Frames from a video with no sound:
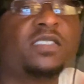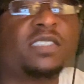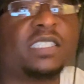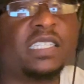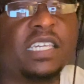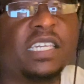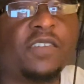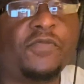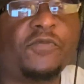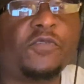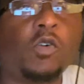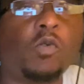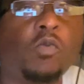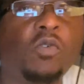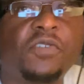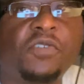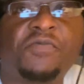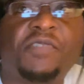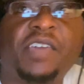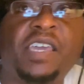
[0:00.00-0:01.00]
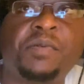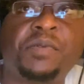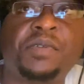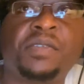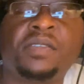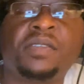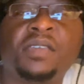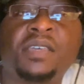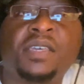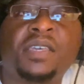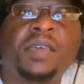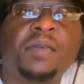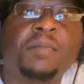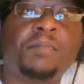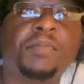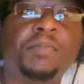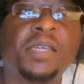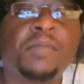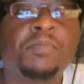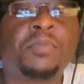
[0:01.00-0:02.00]
It's the kid, Worth Fabian,
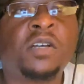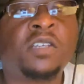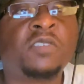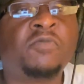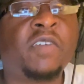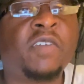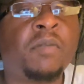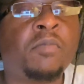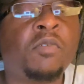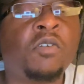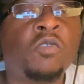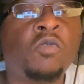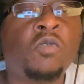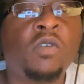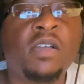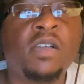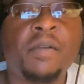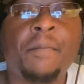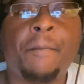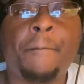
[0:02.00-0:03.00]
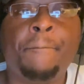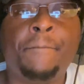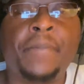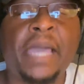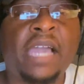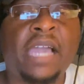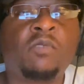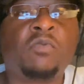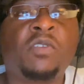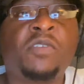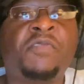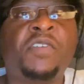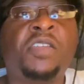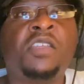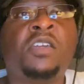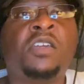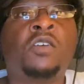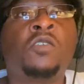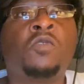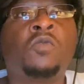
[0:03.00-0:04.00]
Big Boss Fabo, back with a
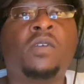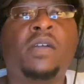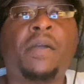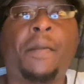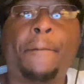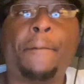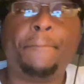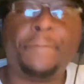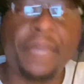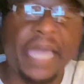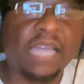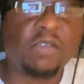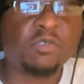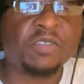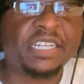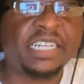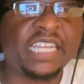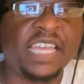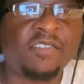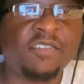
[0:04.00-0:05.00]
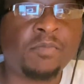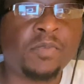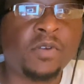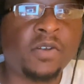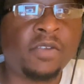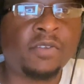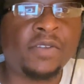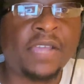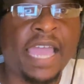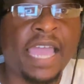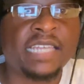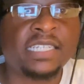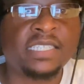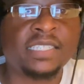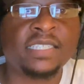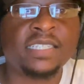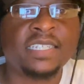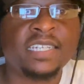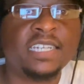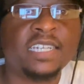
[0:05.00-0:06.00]
video, back with a David Bowie
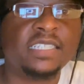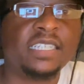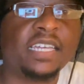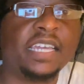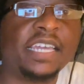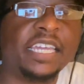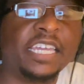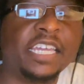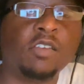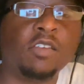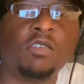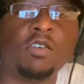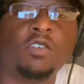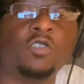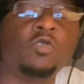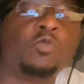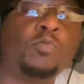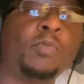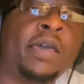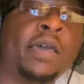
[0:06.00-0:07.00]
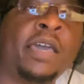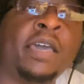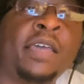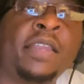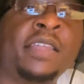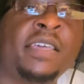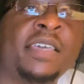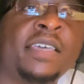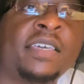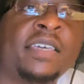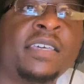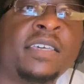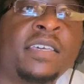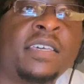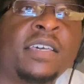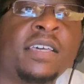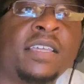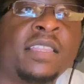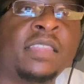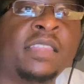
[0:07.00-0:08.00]
reaction to Heroes, man.
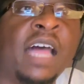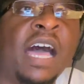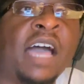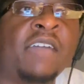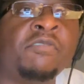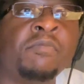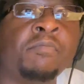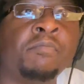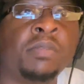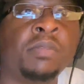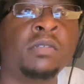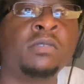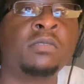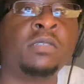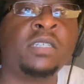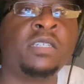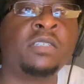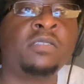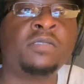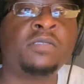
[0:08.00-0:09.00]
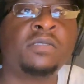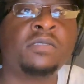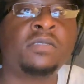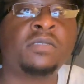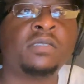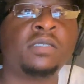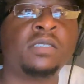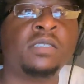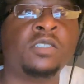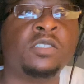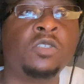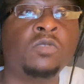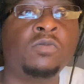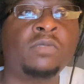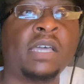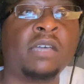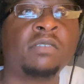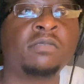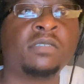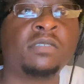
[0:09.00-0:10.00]
Live in Berlin in
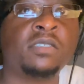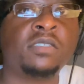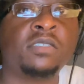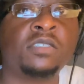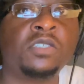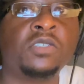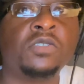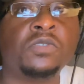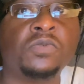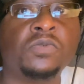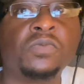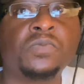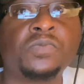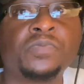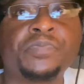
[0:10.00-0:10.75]
2002.